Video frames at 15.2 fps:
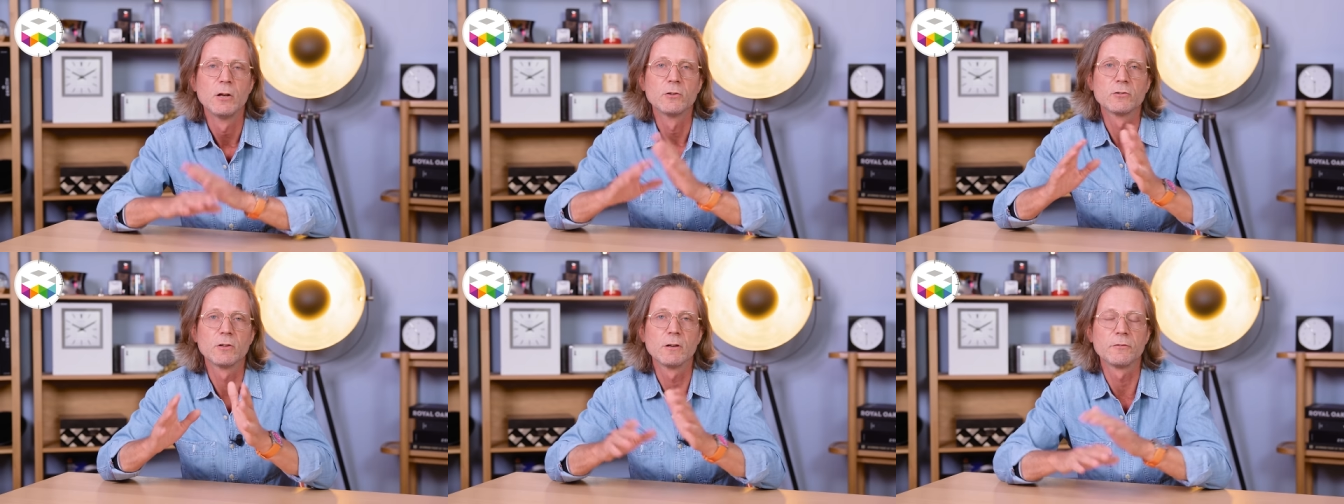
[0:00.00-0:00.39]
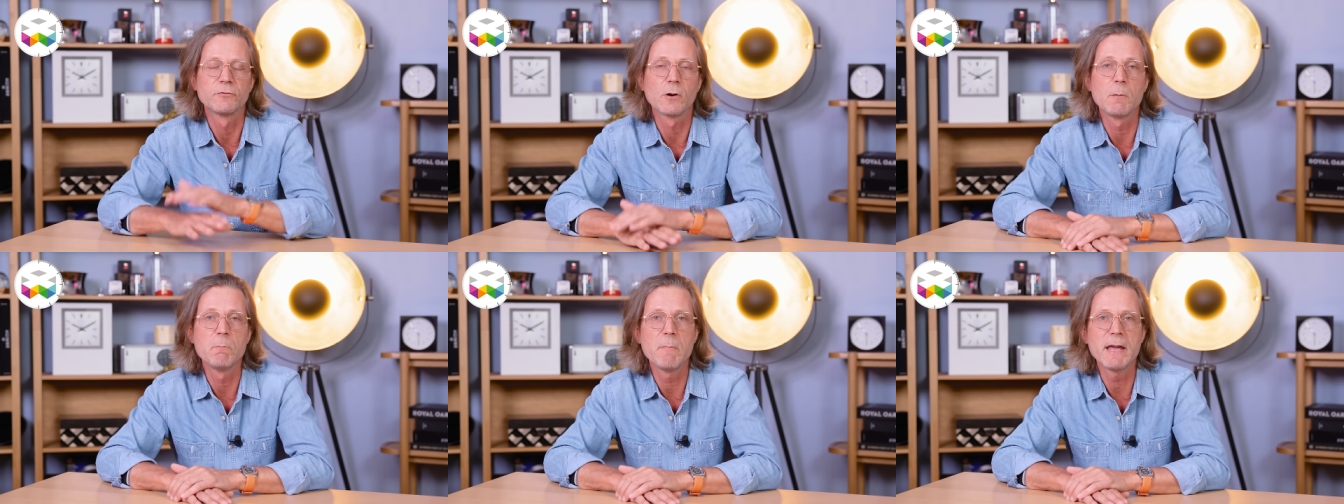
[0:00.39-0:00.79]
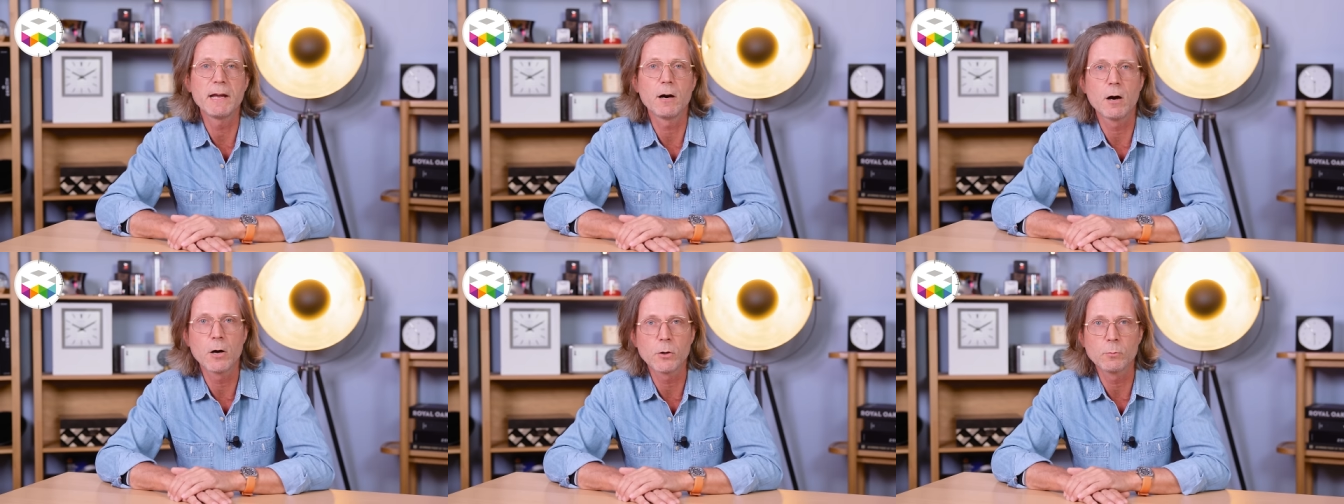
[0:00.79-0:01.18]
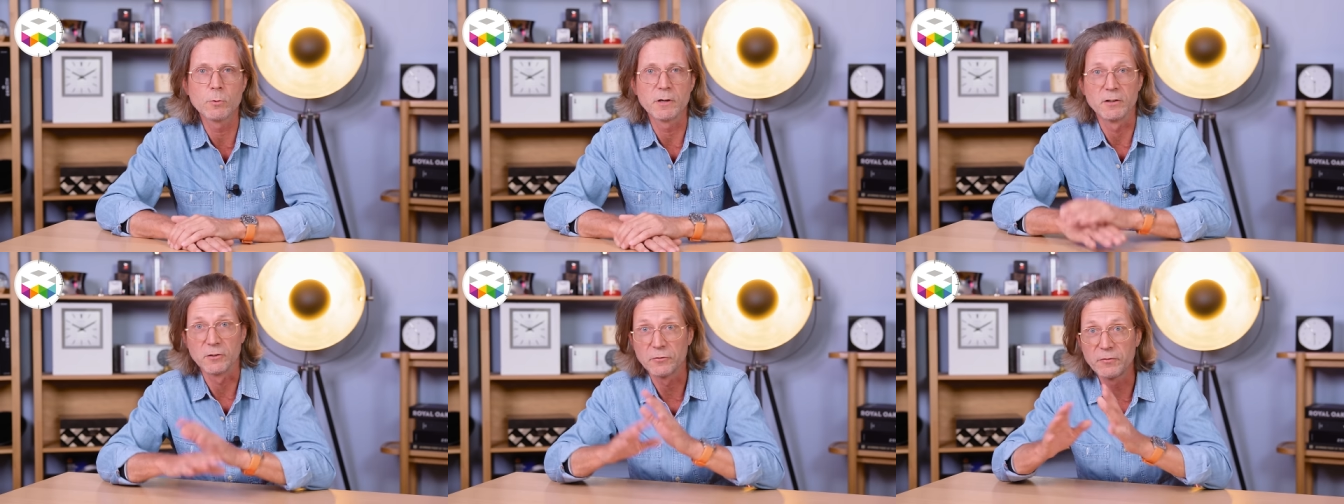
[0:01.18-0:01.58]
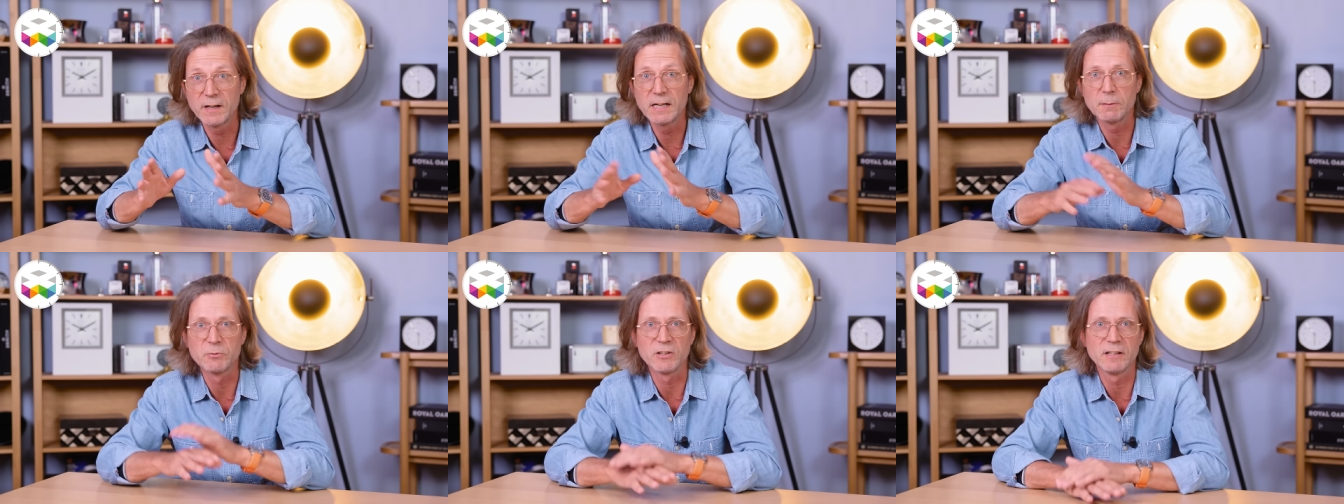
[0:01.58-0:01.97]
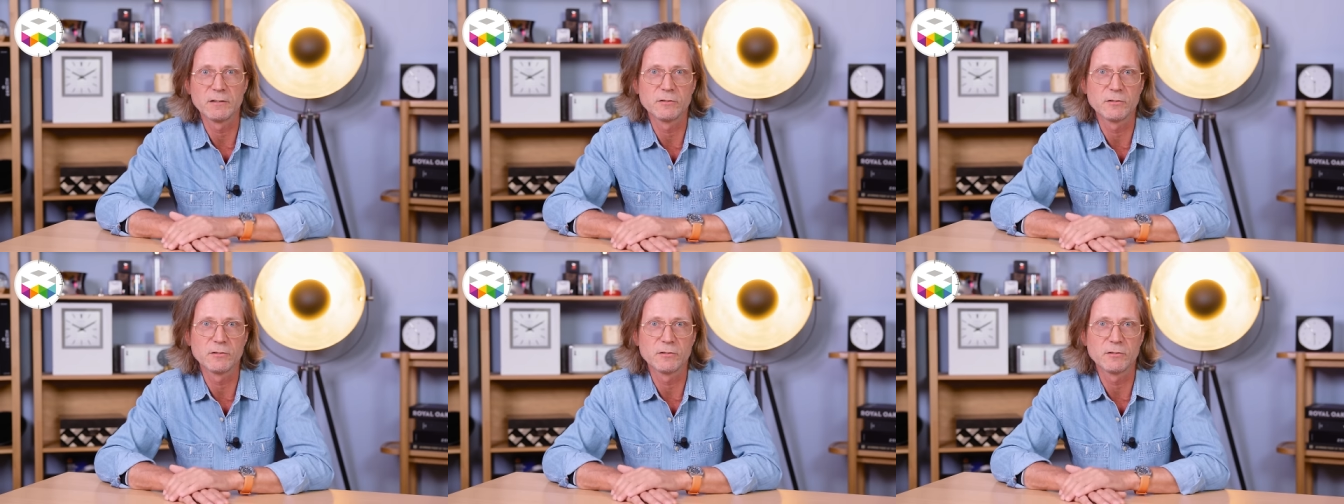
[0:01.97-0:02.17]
So from May onwards, Phillips, in